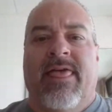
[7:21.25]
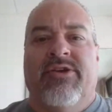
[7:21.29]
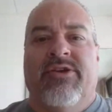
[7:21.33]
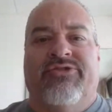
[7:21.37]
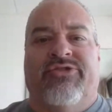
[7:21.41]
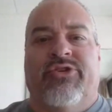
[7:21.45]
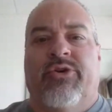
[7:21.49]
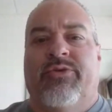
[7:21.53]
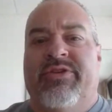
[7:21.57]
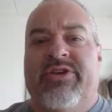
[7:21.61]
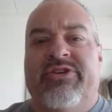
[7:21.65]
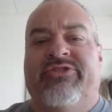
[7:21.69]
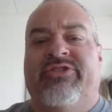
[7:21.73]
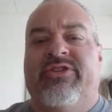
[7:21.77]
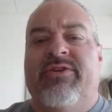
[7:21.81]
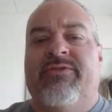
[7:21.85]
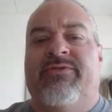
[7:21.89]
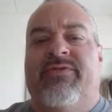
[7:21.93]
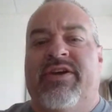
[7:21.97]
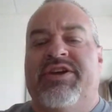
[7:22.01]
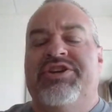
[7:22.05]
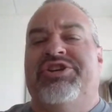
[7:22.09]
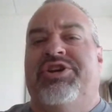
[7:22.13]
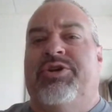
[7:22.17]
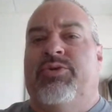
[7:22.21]
So this
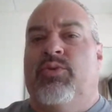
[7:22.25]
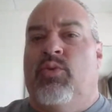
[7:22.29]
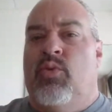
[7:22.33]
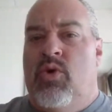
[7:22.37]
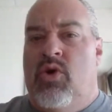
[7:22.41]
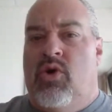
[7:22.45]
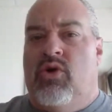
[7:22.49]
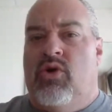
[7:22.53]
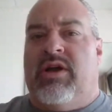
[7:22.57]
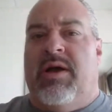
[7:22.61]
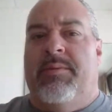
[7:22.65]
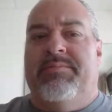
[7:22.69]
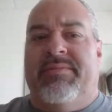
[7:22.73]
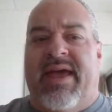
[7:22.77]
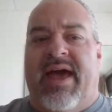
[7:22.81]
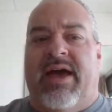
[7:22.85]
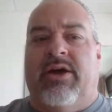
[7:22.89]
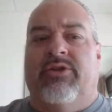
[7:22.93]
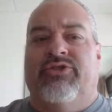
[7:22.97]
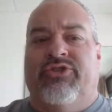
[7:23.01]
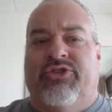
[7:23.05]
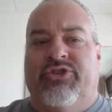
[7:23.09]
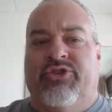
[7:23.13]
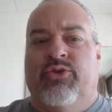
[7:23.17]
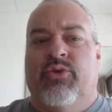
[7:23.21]
division will come
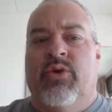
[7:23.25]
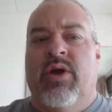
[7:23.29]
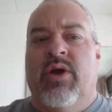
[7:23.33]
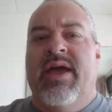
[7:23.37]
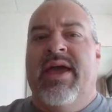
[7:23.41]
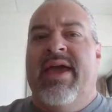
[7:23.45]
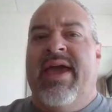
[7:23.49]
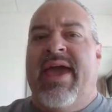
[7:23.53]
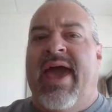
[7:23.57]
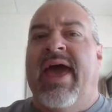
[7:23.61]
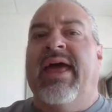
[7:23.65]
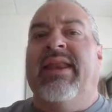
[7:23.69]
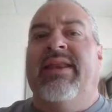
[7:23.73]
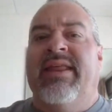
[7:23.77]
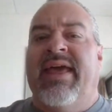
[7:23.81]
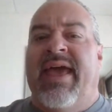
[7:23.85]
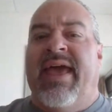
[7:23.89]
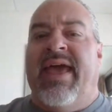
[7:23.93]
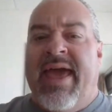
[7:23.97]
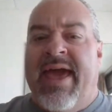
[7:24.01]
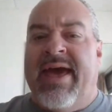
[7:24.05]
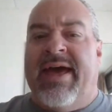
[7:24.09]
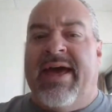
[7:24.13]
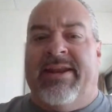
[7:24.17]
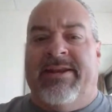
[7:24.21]
down to
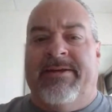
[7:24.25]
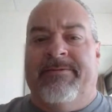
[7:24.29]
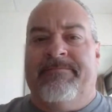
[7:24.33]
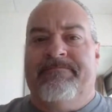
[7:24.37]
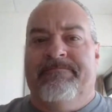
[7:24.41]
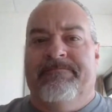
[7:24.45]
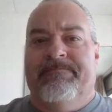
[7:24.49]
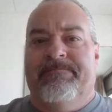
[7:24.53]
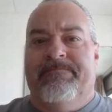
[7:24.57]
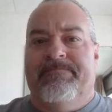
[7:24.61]
head-to-head.